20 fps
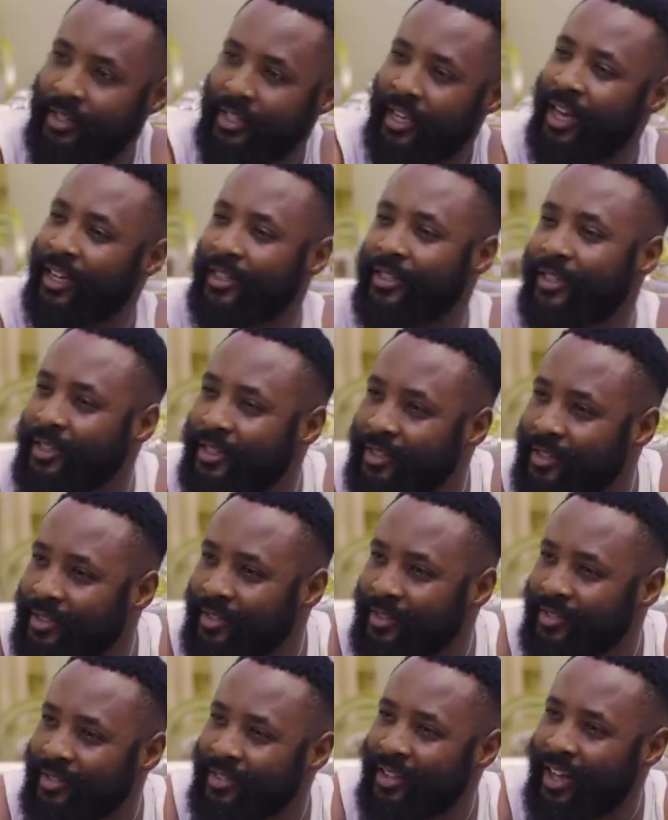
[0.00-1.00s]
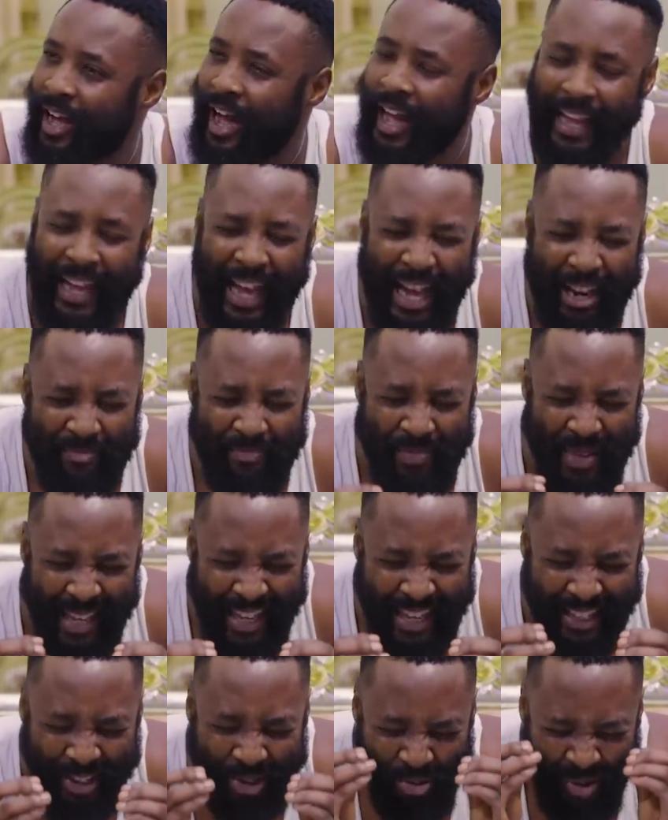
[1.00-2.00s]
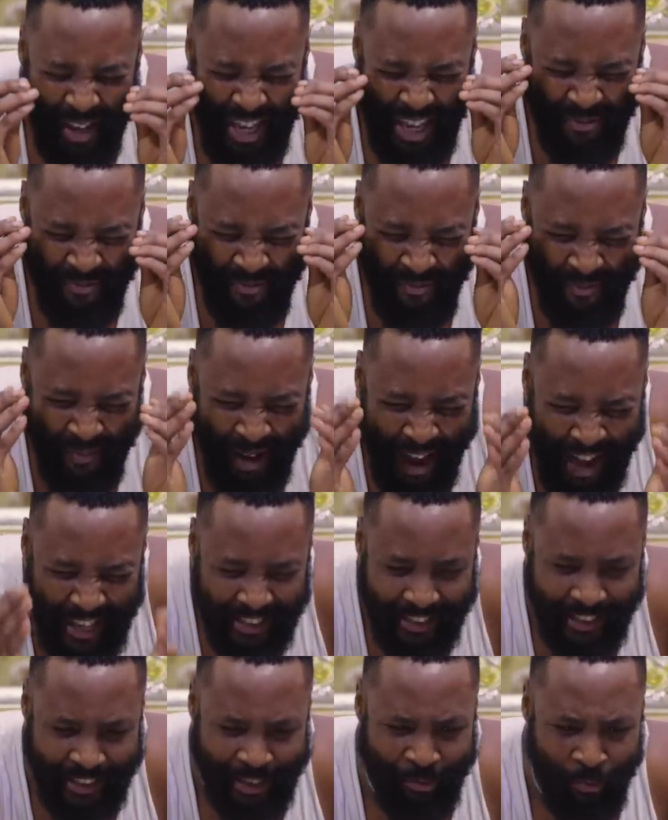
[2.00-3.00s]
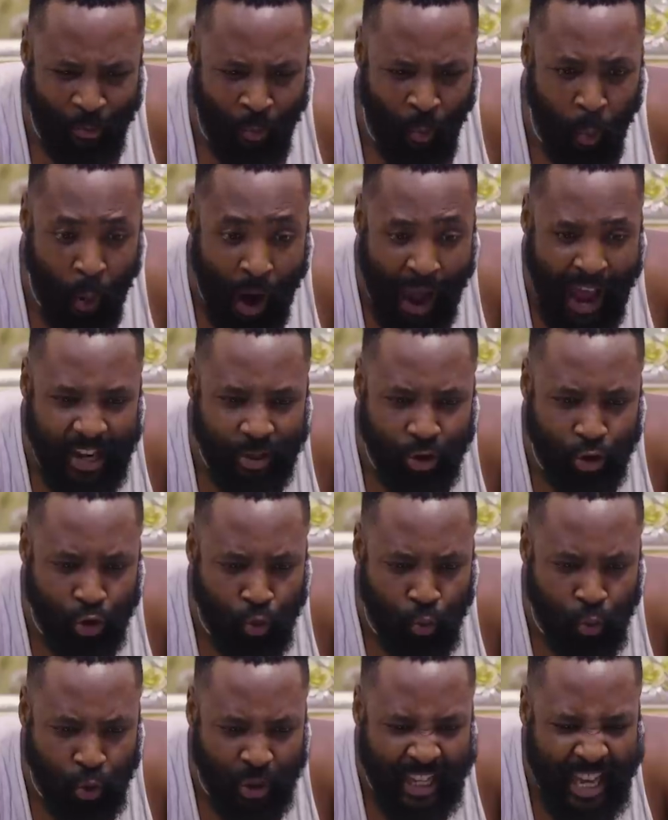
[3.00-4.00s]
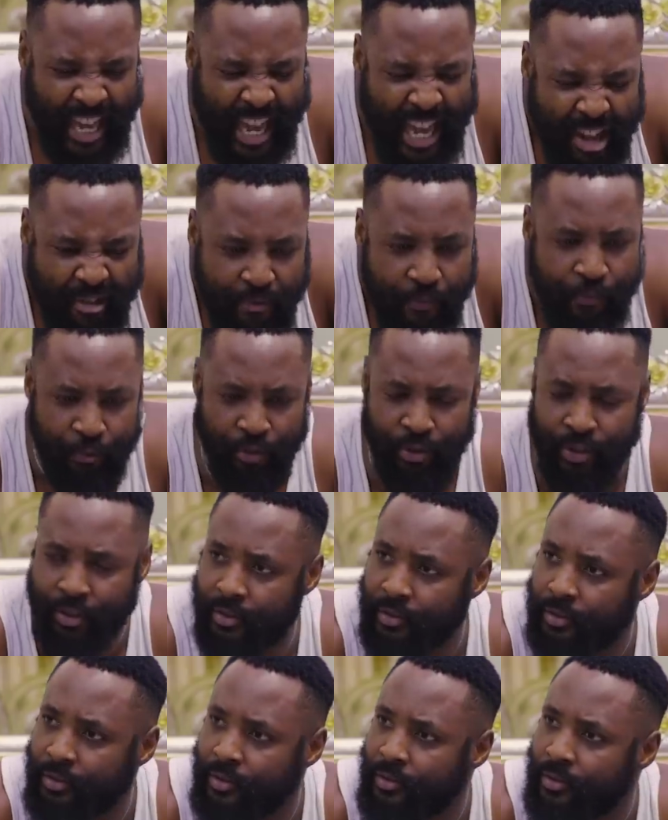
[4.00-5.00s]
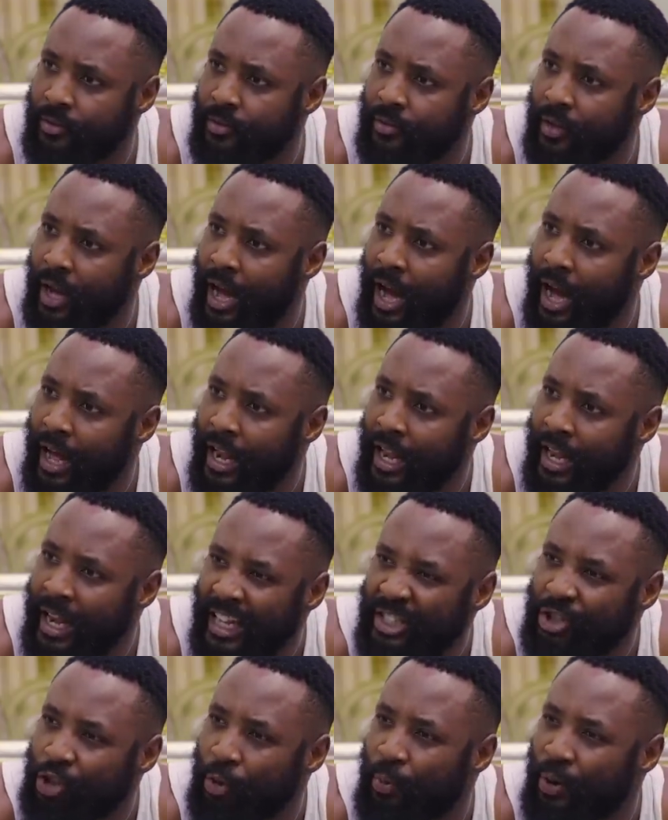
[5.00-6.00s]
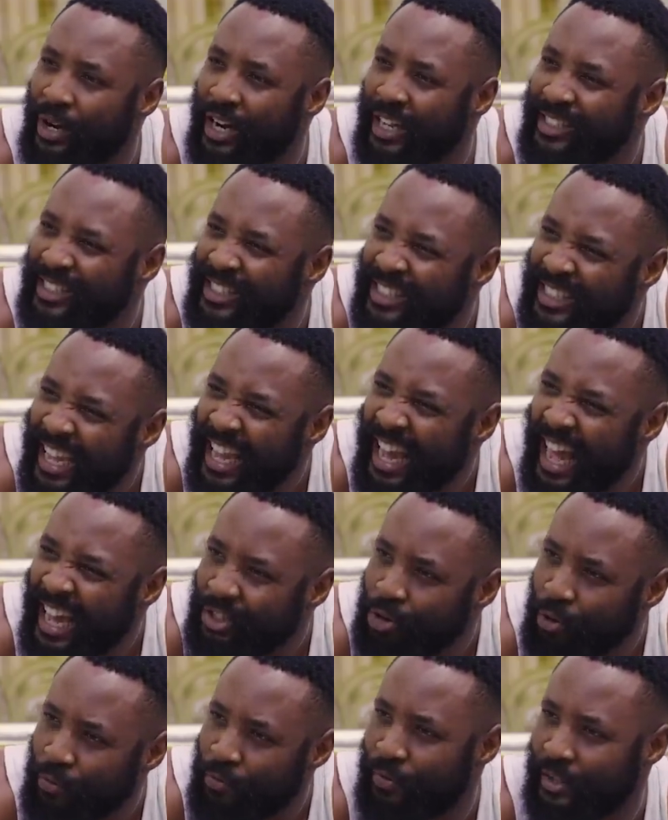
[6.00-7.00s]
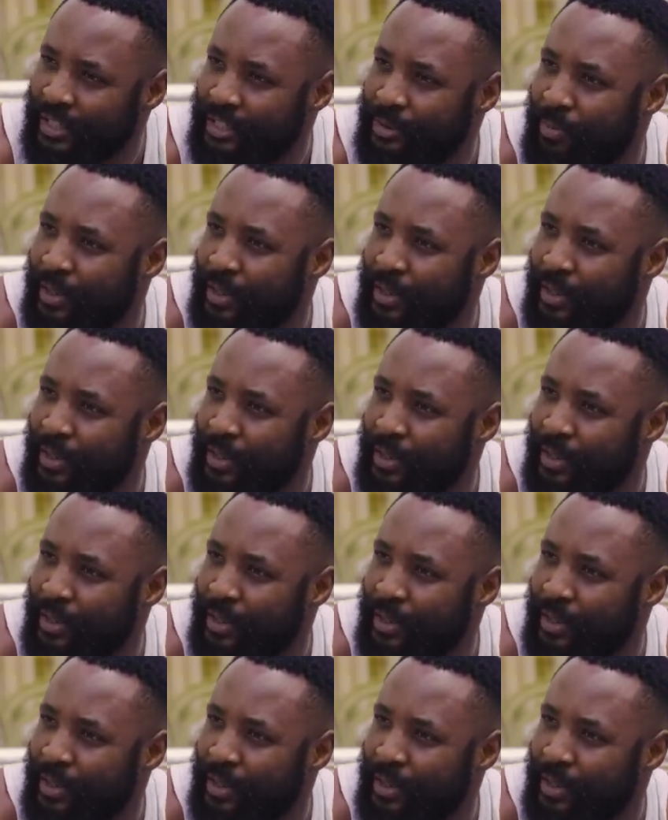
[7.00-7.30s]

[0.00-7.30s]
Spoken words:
Yes. I can't begin to imagine why you would even let your brother stay at your friend's